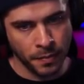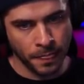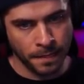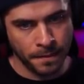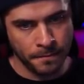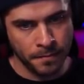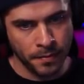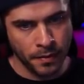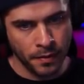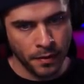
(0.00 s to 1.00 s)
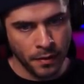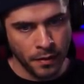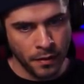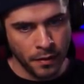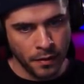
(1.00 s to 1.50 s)

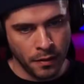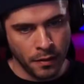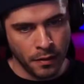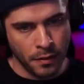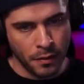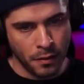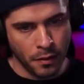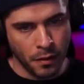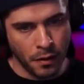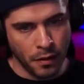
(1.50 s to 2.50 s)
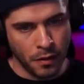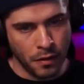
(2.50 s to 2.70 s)
Nothing is said.